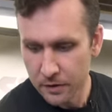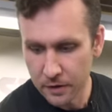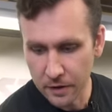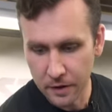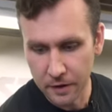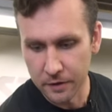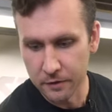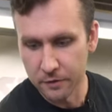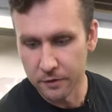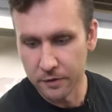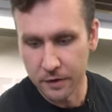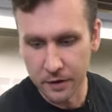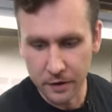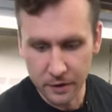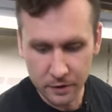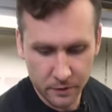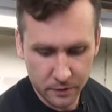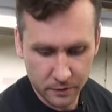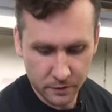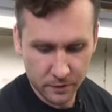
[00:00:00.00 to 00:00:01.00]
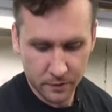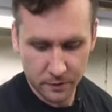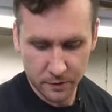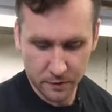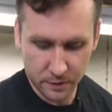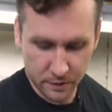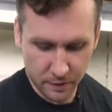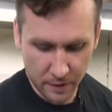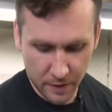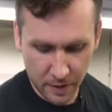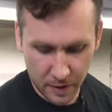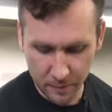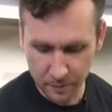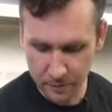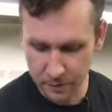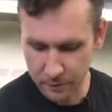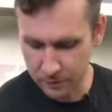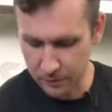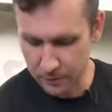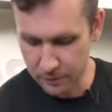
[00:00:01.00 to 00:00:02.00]
kind of uh, stop
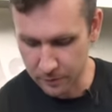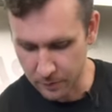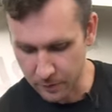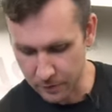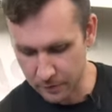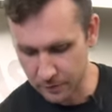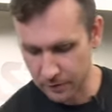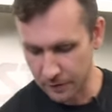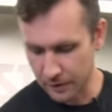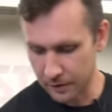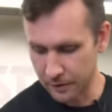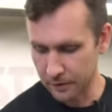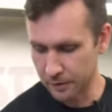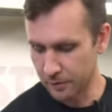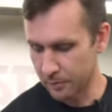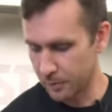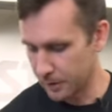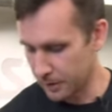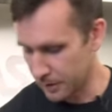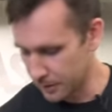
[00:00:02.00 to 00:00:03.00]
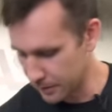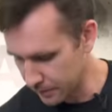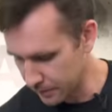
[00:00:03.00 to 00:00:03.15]
doing as much later. But.